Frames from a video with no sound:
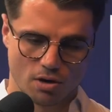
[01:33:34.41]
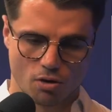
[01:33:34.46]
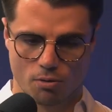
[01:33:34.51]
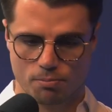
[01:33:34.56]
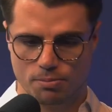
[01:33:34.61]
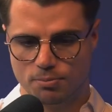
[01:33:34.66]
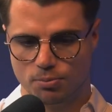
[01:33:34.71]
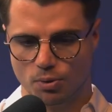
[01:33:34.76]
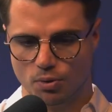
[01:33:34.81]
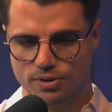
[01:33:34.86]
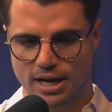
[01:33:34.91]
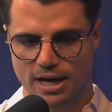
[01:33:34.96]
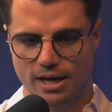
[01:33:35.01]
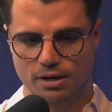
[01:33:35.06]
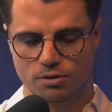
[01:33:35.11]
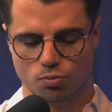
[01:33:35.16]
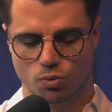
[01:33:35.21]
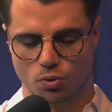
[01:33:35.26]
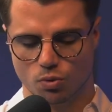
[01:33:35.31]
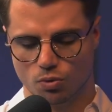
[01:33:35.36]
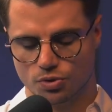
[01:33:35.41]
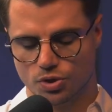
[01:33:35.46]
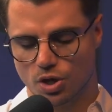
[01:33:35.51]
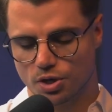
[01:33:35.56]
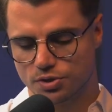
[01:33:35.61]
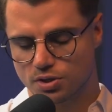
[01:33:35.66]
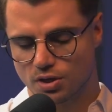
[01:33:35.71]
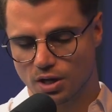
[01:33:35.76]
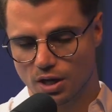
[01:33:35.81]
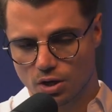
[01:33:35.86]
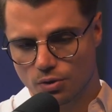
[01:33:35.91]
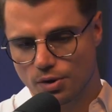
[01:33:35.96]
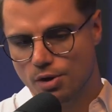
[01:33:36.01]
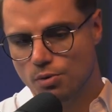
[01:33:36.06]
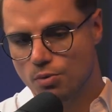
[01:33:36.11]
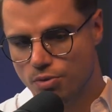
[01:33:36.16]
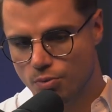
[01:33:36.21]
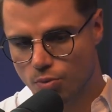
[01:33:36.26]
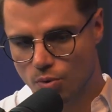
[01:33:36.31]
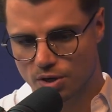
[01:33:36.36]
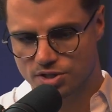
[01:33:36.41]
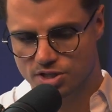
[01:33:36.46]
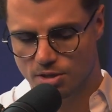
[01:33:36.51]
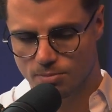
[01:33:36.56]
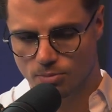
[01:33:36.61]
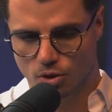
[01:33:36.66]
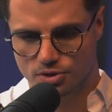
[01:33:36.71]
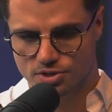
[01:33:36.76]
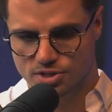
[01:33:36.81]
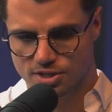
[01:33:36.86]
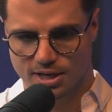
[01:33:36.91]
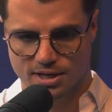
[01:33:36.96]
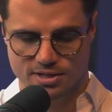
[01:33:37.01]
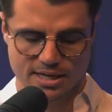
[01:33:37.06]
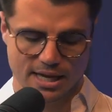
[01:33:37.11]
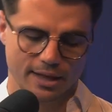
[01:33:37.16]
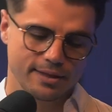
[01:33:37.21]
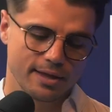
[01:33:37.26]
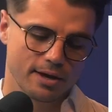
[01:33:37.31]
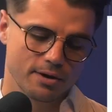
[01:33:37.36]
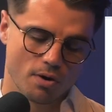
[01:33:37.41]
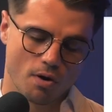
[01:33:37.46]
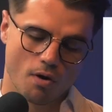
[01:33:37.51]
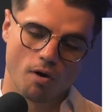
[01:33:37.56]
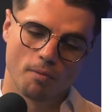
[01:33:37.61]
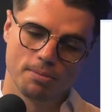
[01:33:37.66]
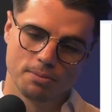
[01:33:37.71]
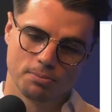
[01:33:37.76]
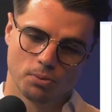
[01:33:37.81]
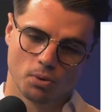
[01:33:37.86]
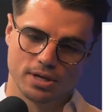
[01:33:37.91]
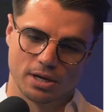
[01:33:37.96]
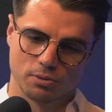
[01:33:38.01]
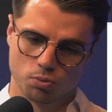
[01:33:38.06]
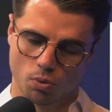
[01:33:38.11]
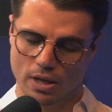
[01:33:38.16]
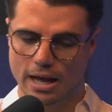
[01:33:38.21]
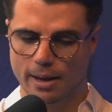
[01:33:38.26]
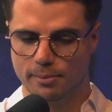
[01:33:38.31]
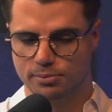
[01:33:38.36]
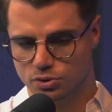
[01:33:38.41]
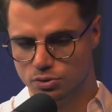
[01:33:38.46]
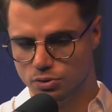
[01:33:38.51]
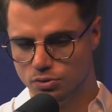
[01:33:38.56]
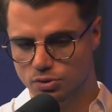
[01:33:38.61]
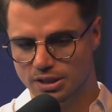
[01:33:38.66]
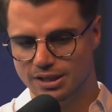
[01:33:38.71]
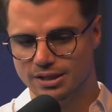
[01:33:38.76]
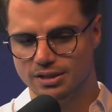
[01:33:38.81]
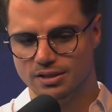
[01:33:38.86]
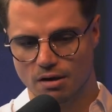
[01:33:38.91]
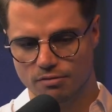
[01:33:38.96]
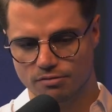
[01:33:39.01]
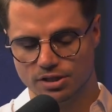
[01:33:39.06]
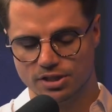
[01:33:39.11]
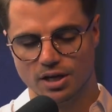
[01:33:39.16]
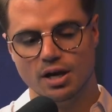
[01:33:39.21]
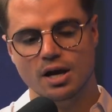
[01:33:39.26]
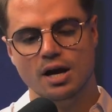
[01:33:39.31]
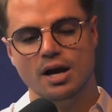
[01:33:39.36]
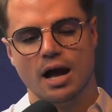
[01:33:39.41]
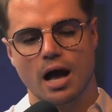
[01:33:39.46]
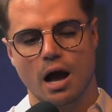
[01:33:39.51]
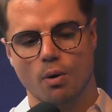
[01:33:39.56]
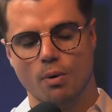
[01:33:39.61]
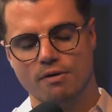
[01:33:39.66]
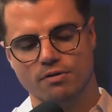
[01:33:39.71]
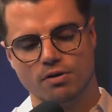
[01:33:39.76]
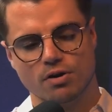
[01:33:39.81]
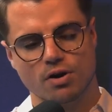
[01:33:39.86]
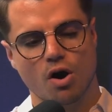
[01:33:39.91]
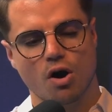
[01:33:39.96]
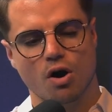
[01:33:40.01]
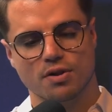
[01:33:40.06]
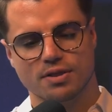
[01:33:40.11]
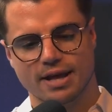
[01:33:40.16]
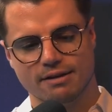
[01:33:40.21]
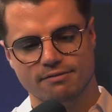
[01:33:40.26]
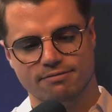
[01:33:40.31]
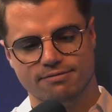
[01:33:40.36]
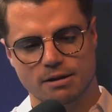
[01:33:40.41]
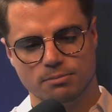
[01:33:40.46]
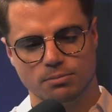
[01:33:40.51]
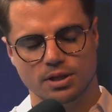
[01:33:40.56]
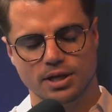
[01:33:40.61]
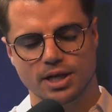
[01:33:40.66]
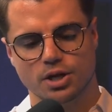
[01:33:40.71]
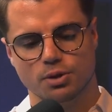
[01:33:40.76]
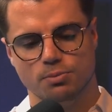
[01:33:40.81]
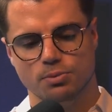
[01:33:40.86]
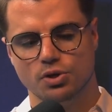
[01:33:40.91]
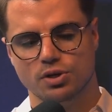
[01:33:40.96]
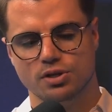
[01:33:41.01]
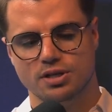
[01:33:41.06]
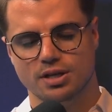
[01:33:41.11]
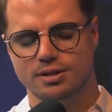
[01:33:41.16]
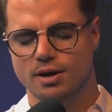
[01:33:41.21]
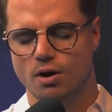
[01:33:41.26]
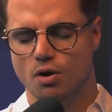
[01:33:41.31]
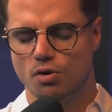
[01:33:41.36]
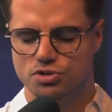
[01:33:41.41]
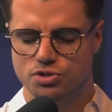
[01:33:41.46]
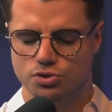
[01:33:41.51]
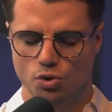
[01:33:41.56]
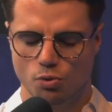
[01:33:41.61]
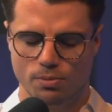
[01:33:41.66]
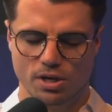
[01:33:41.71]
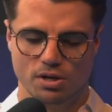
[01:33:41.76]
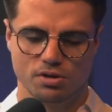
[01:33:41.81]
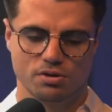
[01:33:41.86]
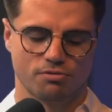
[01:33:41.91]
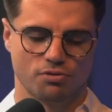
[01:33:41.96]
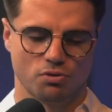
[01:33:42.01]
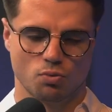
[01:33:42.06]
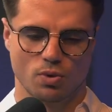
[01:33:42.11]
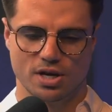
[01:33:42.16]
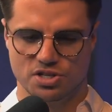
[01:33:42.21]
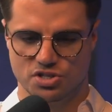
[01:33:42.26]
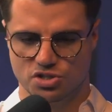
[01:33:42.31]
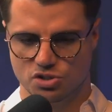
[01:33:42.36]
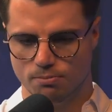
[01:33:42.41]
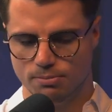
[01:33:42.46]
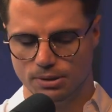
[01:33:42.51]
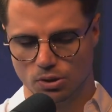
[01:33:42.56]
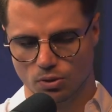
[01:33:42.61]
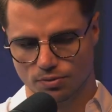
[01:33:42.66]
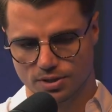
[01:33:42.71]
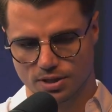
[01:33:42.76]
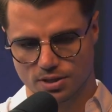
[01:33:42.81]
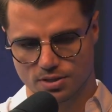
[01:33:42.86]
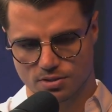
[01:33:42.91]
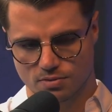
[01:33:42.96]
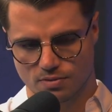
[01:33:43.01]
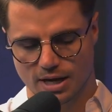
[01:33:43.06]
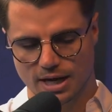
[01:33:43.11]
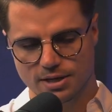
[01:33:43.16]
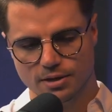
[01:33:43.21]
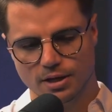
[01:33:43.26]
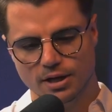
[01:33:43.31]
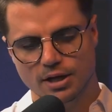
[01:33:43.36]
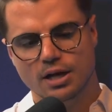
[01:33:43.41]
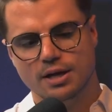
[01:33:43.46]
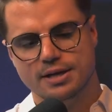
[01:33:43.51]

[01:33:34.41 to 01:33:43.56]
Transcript: There are people that will not agree with what Timon says, and then there are people that will absolutely love it. However, online family, community, there are so many different ways to build this, right?